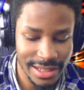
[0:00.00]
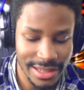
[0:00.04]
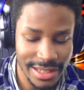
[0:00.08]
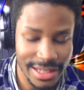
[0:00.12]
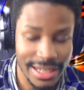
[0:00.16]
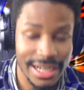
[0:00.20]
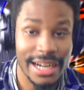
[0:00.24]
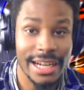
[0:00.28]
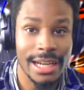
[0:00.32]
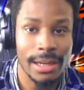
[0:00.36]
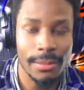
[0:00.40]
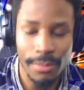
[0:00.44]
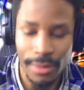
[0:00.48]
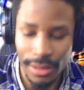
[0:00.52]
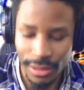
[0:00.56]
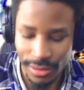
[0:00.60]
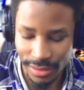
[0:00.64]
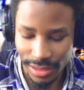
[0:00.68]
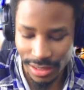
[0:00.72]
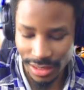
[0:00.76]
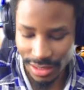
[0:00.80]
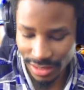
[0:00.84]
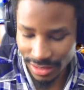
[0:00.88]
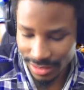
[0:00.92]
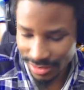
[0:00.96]
than I am
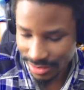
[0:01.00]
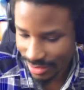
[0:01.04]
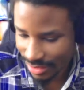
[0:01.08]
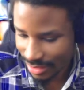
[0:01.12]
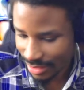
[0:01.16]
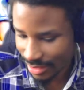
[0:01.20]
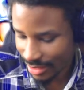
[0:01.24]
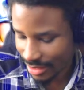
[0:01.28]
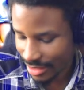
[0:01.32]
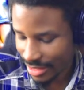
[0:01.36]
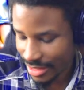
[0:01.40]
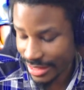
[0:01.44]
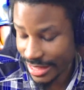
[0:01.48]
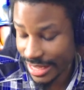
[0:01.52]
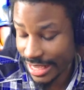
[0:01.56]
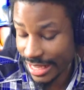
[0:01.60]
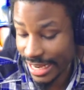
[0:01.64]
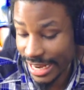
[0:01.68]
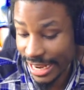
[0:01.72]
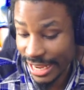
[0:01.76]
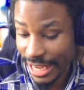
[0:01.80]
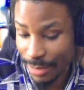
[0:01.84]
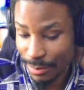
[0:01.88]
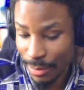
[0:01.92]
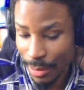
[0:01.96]
about uh than
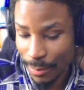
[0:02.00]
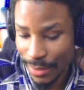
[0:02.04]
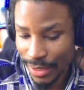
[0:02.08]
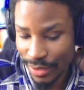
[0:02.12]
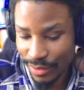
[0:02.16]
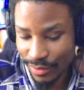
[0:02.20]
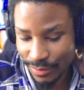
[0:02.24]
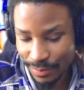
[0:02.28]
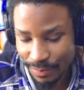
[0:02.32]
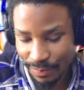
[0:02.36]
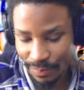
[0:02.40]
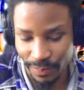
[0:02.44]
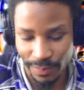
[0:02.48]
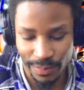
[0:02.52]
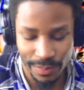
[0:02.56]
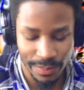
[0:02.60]
I am about.